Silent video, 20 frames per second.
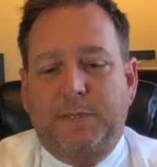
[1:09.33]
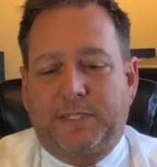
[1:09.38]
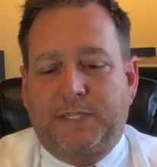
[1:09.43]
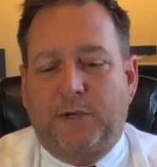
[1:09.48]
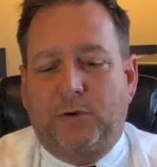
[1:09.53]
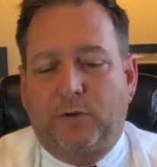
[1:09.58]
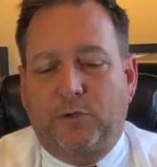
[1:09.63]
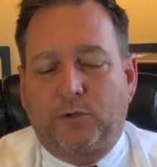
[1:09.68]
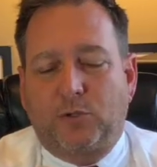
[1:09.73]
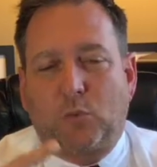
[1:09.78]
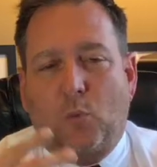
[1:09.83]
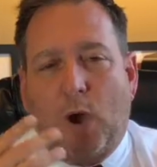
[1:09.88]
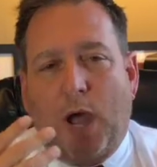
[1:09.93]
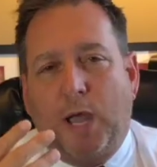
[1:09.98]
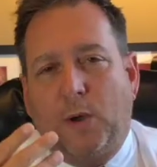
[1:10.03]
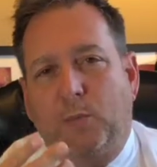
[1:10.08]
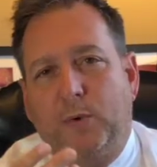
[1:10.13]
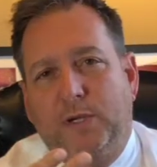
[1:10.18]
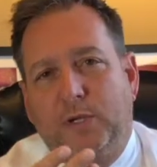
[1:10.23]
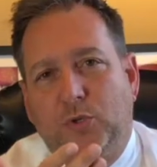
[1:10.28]
materials,
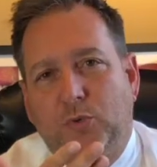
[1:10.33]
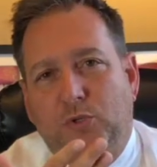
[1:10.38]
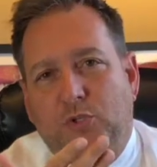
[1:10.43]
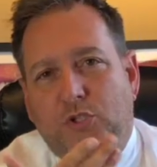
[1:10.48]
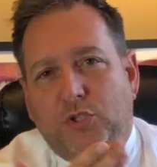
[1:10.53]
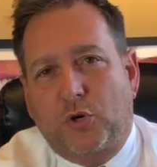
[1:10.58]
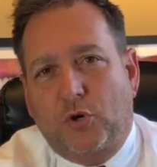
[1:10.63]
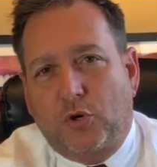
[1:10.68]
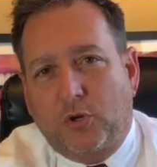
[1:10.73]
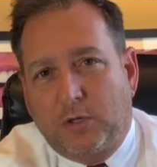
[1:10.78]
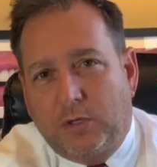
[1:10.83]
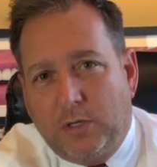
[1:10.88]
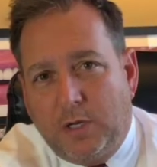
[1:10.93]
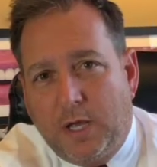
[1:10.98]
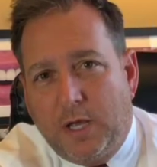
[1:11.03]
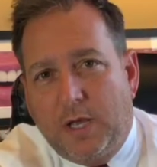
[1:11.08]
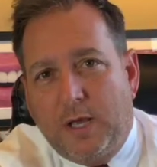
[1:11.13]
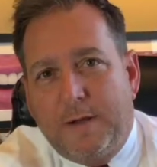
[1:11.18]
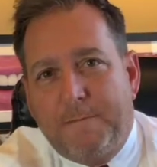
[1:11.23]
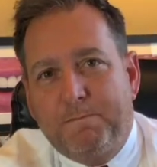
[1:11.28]
why we use certain
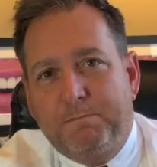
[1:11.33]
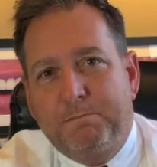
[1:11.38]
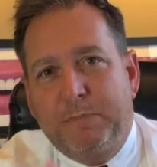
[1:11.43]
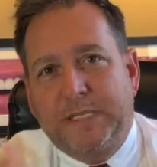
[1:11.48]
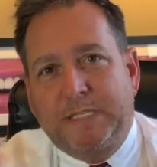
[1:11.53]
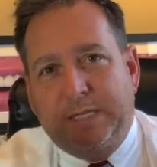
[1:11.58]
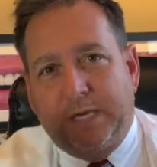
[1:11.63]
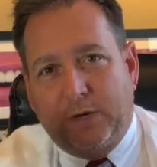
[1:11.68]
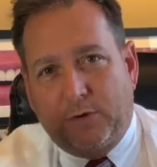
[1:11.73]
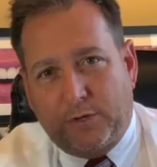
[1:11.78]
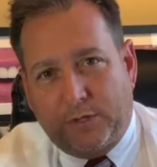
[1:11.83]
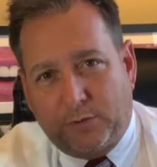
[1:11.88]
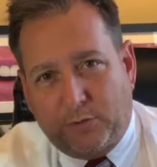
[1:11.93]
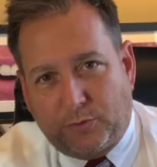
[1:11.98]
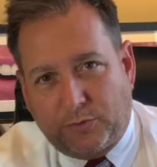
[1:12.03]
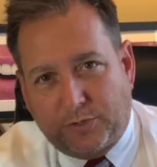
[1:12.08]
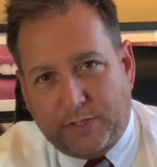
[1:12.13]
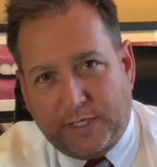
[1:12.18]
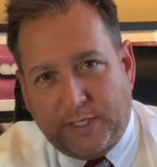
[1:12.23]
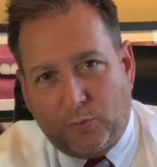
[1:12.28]

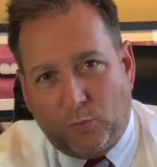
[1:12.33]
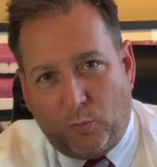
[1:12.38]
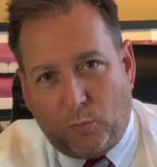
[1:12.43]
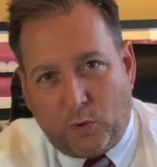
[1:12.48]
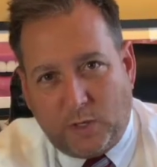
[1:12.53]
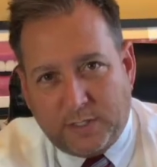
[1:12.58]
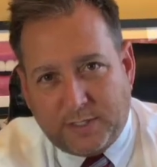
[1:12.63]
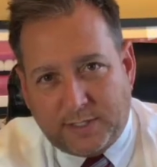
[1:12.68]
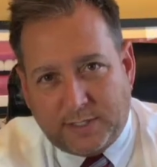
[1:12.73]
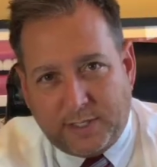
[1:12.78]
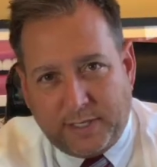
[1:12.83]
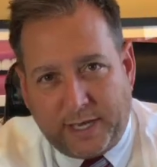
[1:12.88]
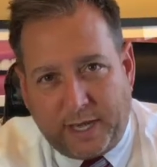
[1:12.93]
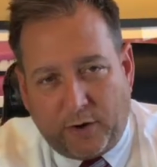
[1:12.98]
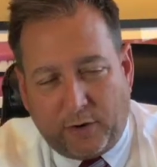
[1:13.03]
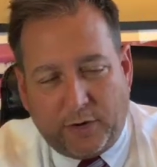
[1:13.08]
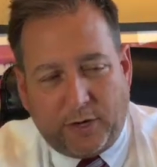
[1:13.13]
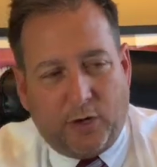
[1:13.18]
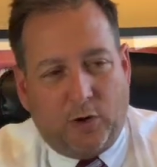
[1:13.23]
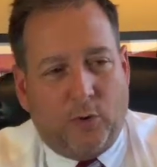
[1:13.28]
materials in one
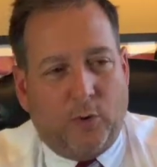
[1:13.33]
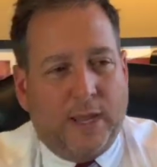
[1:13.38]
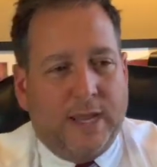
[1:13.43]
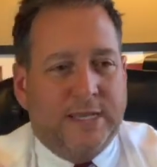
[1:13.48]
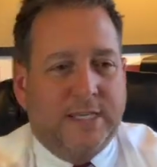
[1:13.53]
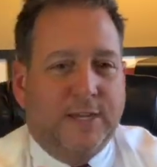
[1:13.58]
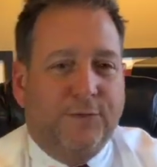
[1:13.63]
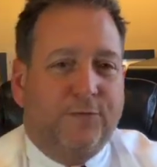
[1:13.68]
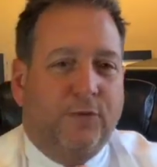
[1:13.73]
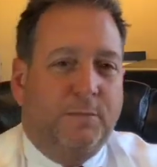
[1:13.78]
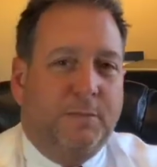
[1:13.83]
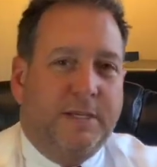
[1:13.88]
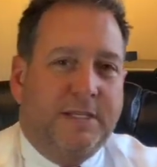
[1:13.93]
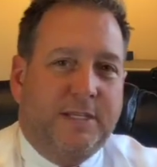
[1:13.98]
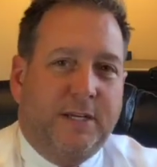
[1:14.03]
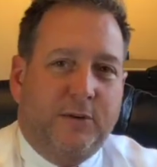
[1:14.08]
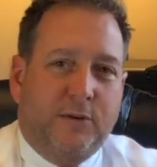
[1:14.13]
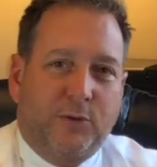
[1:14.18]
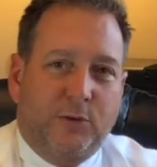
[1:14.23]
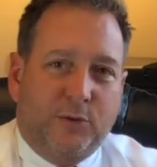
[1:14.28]
scenario and different
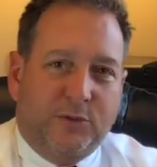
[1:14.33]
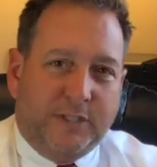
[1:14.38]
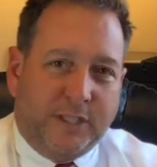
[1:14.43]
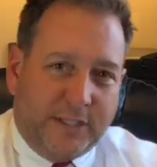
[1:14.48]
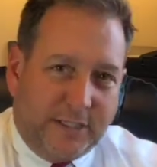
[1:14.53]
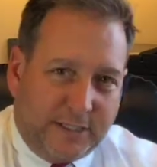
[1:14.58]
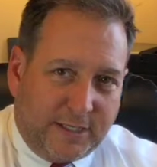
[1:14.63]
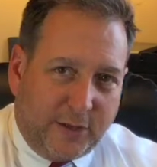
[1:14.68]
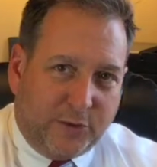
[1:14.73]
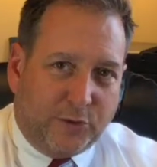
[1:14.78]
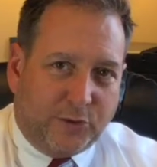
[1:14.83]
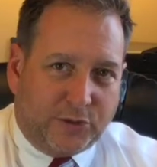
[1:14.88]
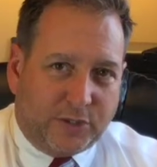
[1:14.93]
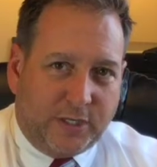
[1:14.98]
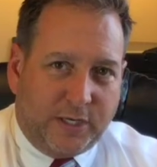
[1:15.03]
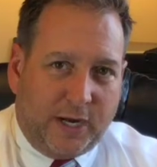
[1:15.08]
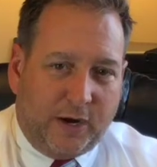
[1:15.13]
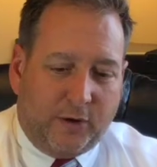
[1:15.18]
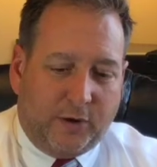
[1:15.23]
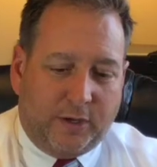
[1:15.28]
materials in another
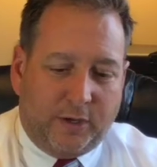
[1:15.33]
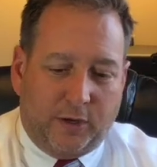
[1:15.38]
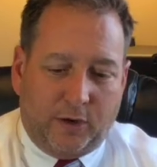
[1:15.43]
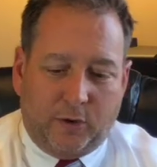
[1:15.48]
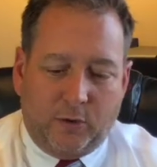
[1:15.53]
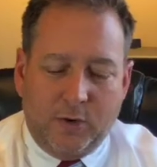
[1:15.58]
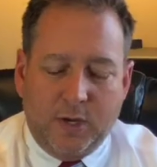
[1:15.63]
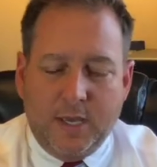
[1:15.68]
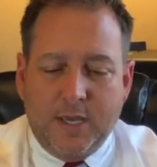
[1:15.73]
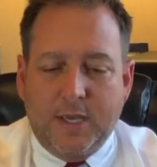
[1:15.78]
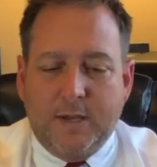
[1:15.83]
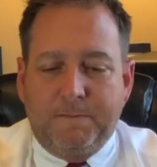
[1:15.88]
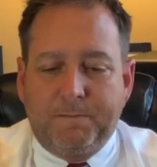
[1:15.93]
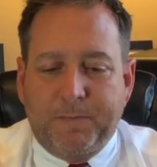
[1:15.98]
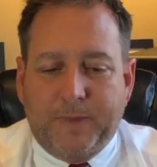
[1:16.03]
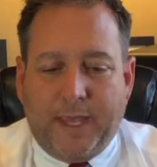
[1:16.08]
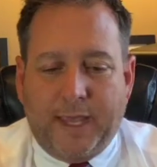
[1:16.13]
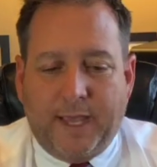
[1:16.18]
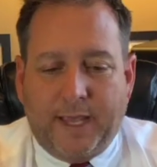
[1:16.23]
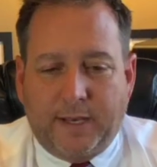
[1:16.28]
scenario,
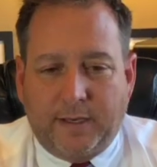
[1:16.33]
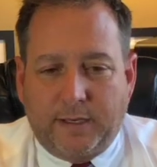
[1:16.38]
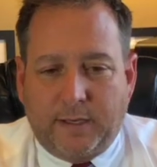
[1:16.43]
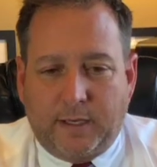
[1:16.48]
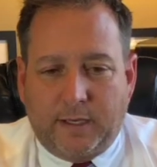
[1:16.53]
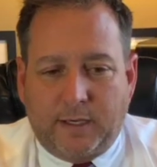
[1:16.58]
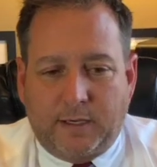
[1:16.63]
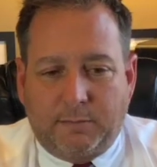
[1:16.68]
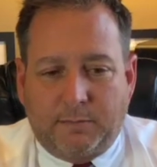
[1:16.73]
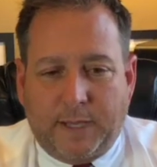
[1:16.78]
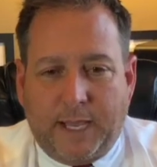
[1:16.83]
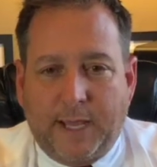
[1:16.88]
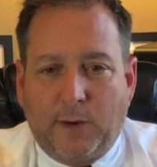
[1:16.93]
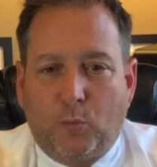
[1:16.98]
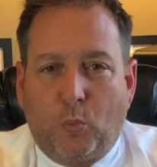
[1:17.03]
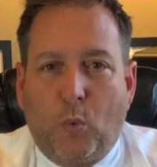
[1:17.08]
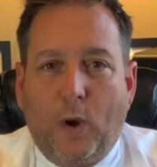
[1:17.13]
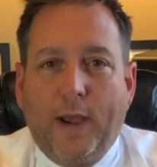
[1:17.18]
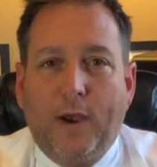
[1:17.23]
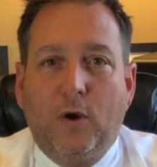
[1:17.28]

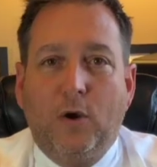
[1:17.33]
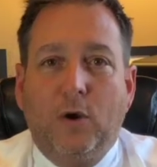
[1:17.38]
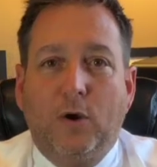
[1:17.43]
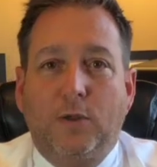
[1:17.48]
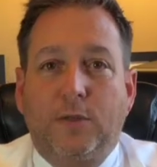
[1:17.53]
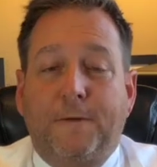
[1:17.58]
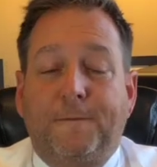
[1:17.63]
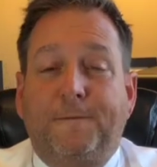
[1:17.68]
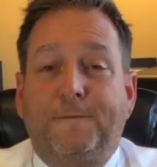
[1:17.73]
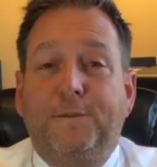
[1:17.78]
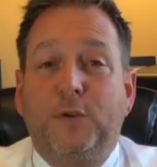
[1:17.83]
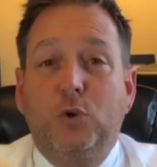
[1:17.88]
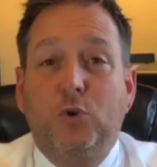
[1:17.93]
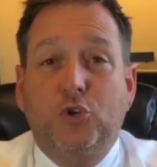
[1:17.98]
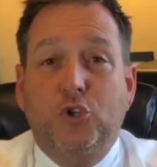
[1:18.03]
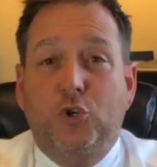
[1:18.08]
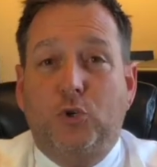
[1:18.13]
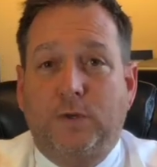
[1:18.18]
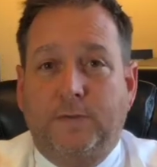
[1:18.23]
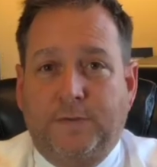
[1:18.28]
and where the
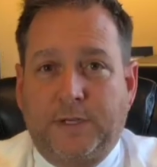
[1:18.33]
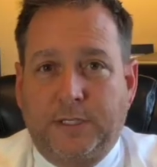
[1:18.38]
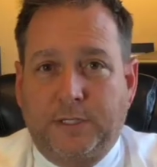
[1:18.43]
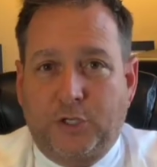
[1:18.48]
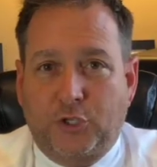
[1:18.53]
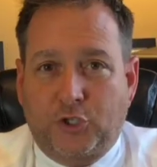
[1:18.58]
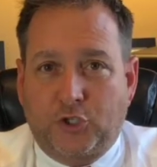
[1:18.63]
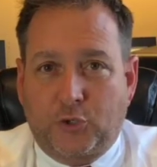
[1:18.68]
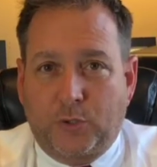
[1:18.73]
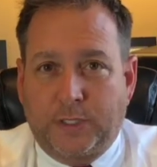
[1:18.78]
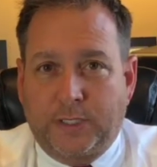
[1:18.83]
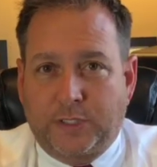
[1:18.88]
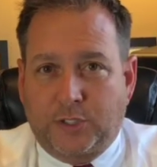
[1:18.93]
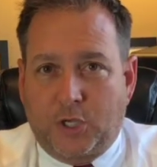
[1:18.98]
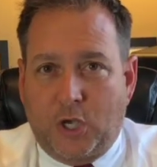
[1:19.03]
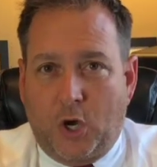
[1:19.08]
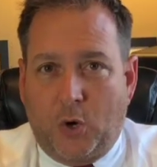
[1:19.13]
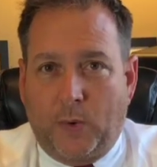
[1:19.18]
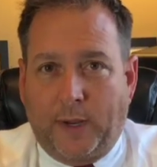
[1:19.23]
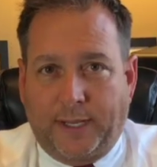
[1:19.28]
future of dentistry is
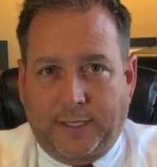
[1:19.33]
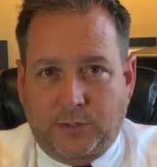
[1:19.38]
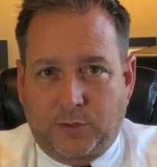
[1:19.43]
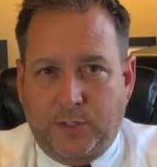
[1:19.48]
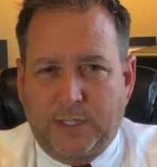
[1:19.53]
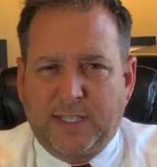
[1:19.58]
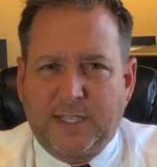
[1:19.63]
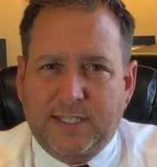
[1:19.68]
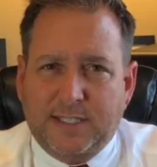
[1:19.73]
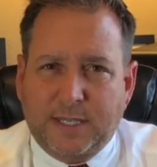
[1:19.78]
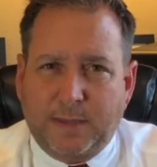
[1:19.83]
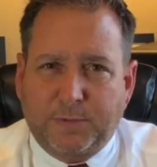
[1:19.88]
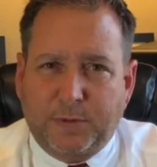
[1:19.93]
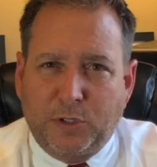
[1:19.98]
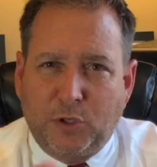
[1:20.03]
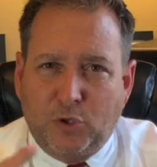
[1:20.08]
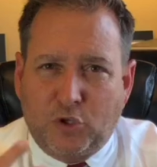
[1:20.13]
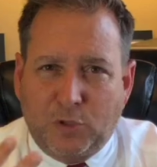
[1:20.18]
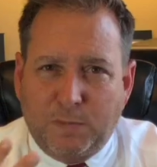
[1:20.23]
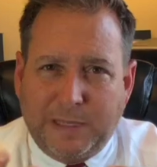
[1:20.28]
going. So this is
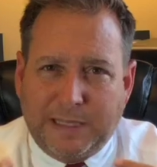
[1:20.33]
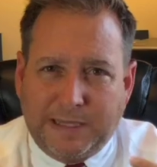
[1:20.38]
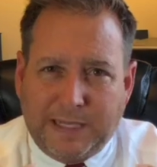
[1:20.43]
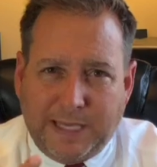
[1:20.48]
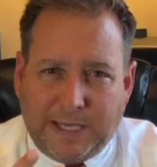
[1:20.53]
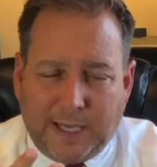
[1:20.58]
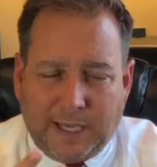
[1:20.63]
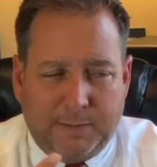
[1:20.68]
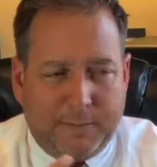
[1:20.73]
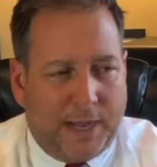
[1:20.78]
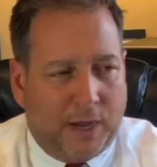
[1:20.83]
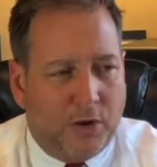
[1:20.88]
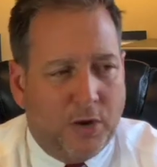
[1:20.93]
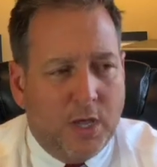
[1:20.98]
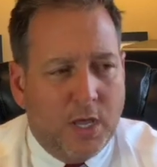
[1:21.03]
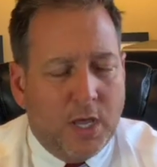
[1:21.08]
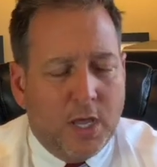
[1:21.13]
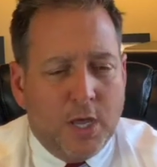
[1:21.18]
something you should be thinking about.